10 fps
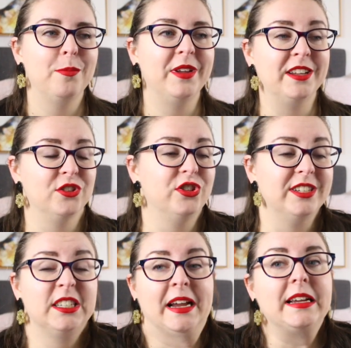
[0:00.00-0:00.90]
because
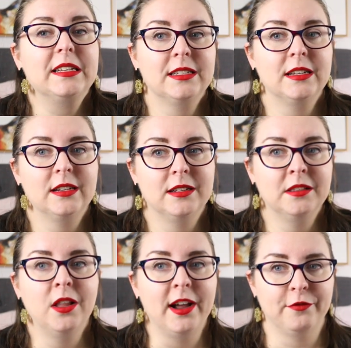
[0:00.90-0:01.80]
she's taken
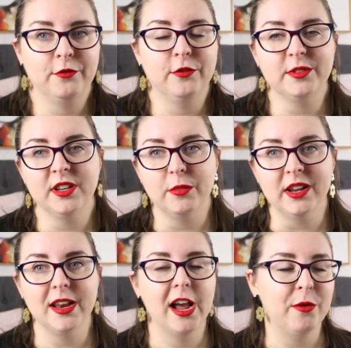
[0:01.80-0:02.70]
life from
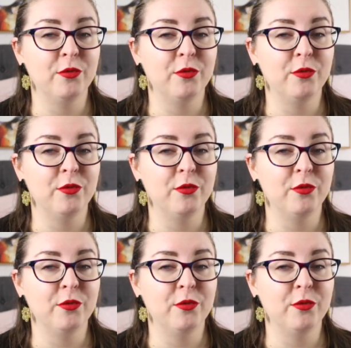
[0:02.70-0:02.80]
someone